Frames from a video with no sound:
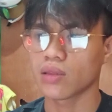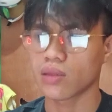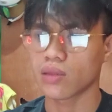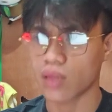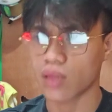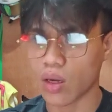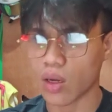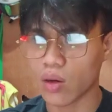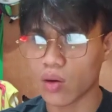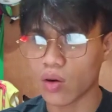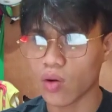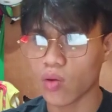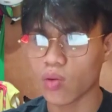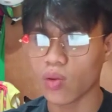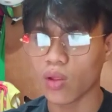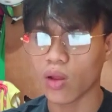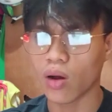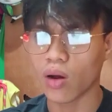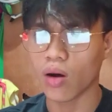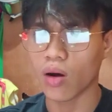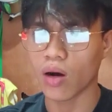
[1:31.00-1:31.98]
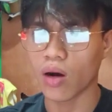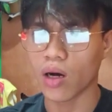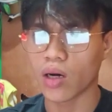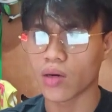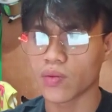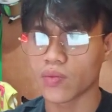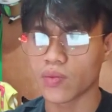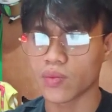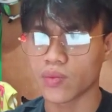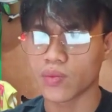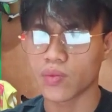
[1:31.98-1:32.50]
the goal of
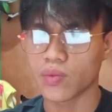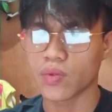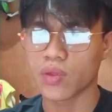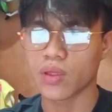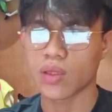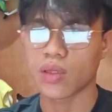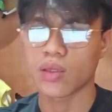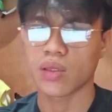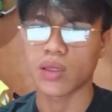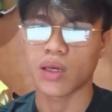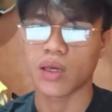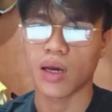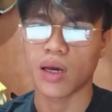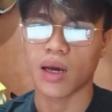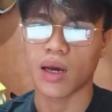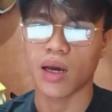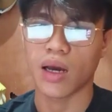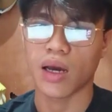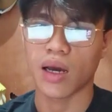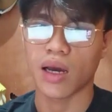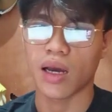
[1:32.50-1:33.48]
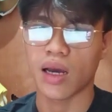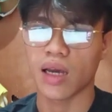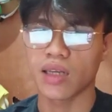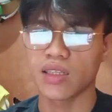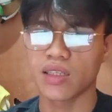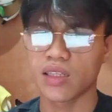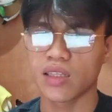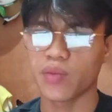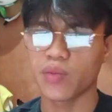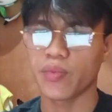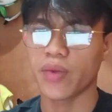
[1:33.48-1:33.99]

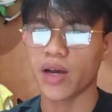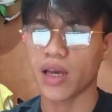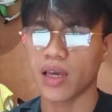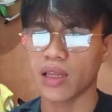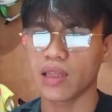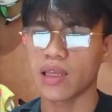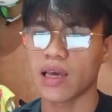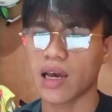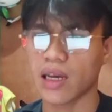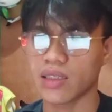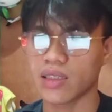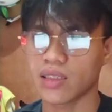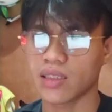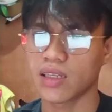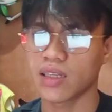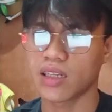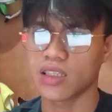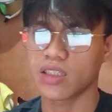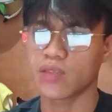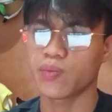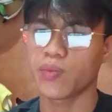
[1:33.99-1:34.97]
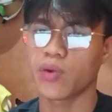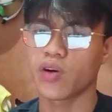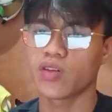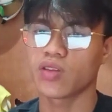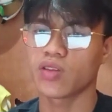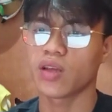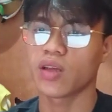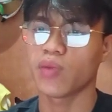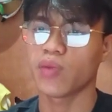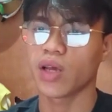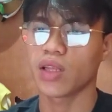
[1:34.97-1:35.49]
identifying the accident's
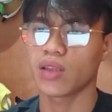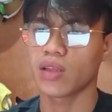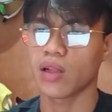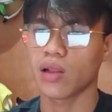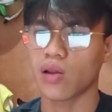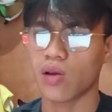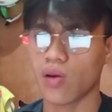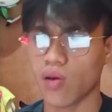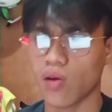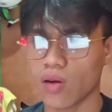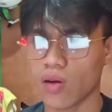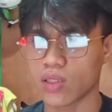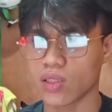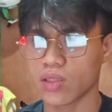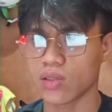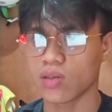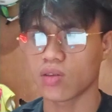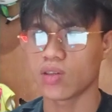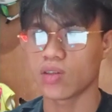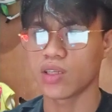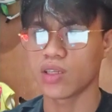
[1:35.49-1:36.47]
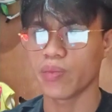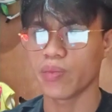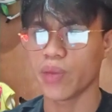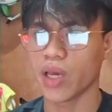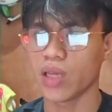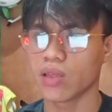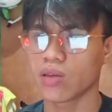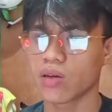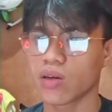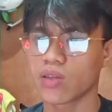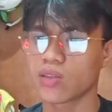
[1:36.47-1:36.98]
fundamental cause or the main
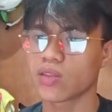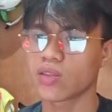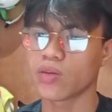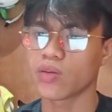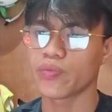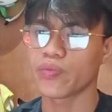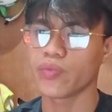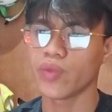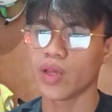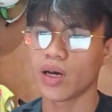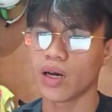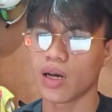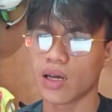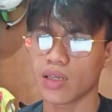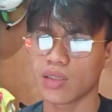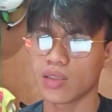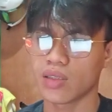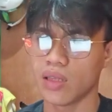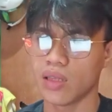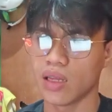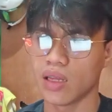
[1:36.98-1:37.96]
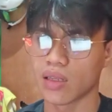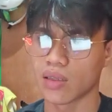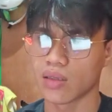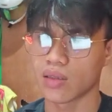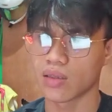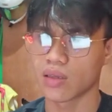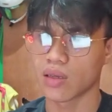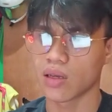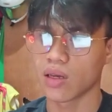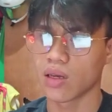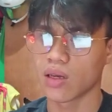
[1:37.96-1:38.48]
cause of the accident.
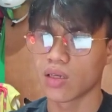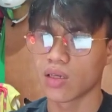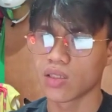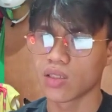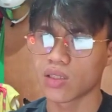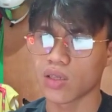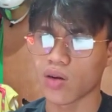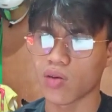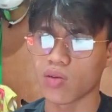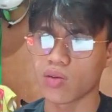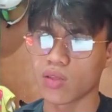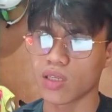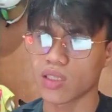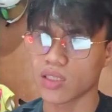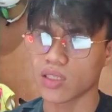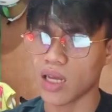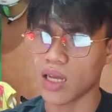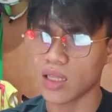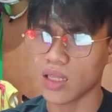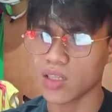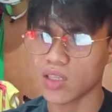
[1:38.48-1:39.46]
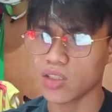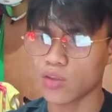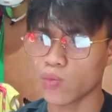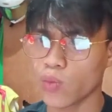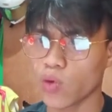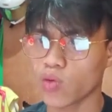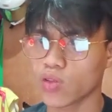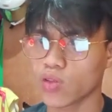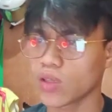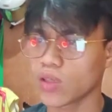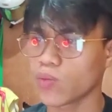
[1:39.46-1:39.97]
So, the study's
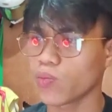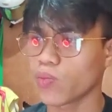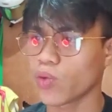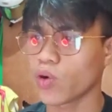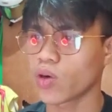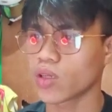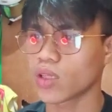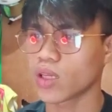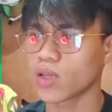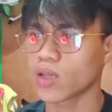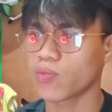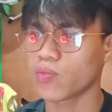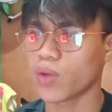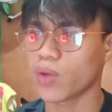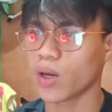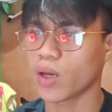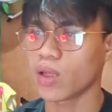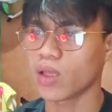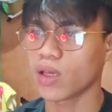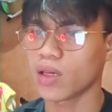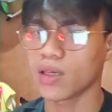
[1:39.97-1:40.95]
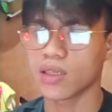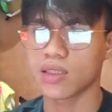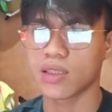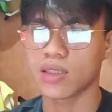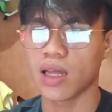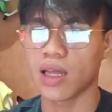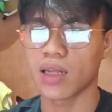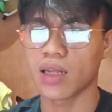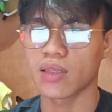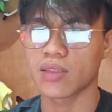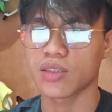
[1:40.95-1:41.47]
most important finding is
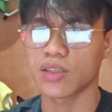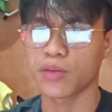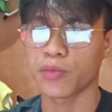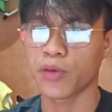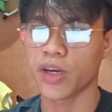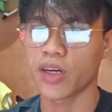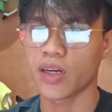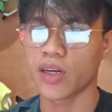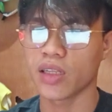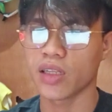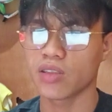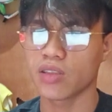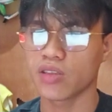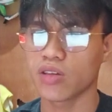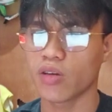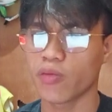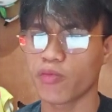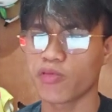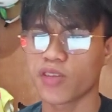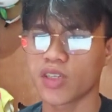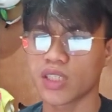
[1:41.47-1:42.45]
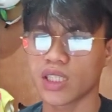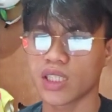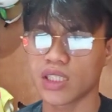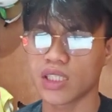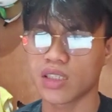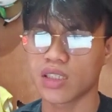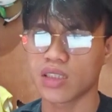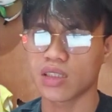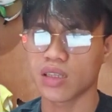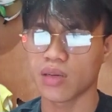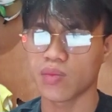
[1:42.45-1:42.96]
that several software
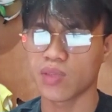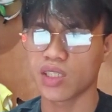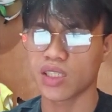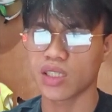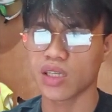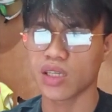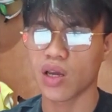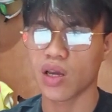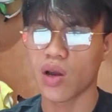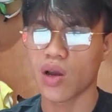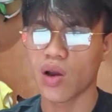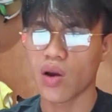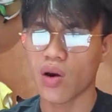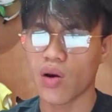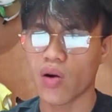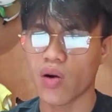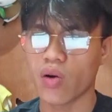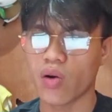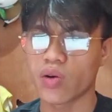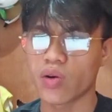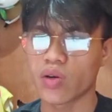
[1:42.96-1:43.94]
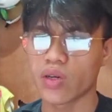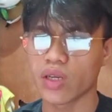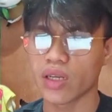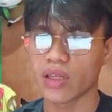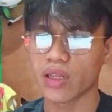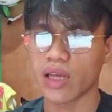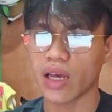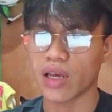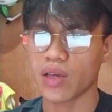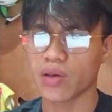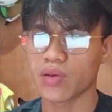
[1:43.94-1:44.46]
systems or
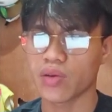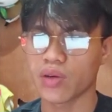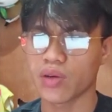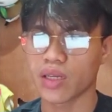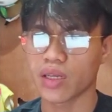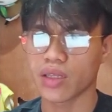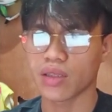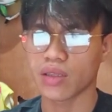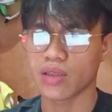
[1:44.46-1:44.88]
inaccurate